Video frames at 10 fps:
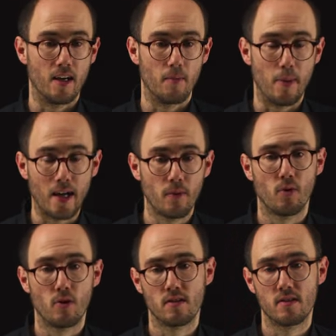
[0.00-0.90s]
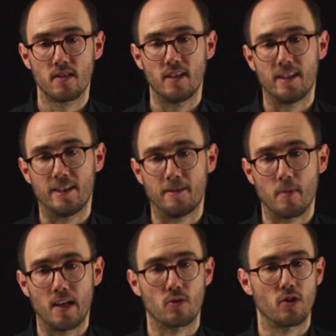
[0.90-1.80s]
backward
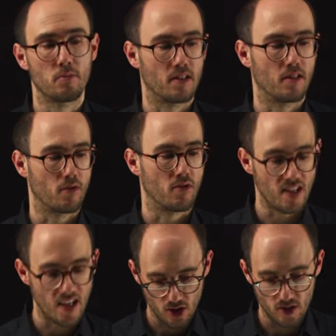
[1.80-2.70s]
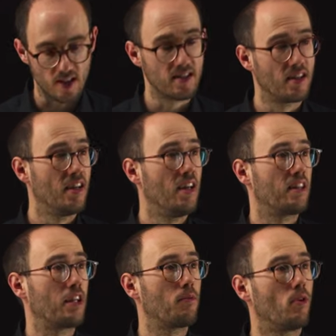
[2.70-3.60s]
algorithmic differentiation, is
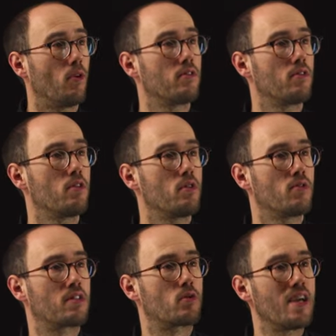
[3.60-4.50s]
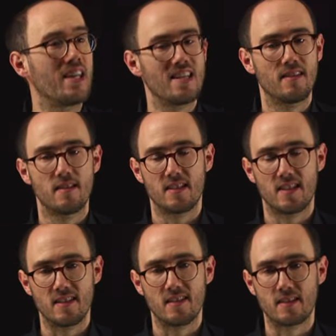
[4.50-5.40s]
that we also use gradient
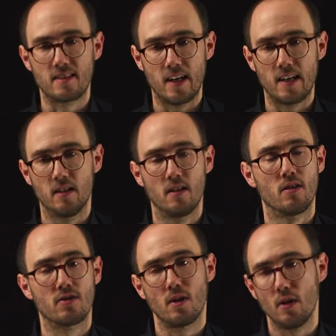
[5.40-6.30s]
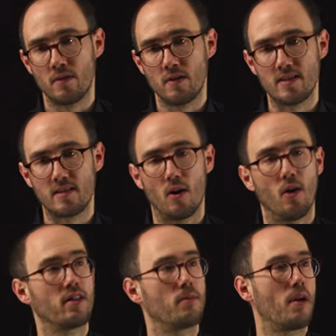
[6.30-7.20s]
descent style solvers
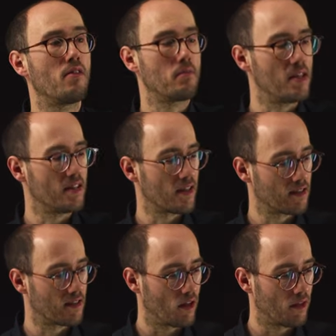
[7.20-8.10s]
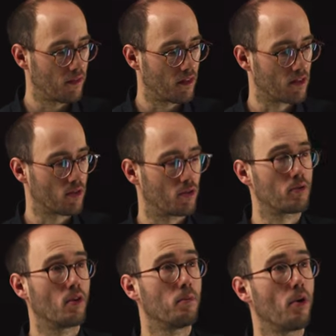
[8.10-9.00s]
on the parameters of this
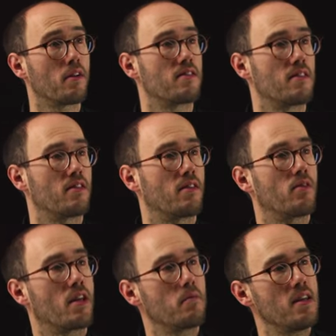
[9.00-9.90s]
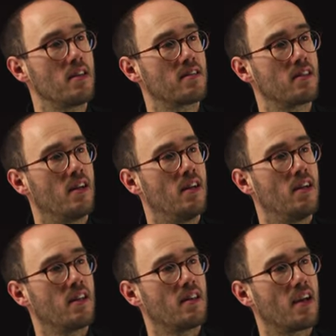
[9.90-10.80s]
control policy. So that means
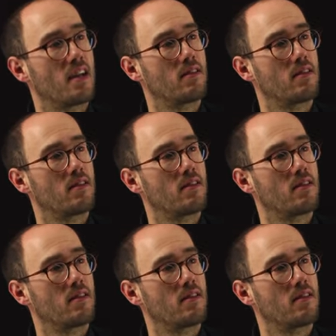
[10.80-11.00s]
that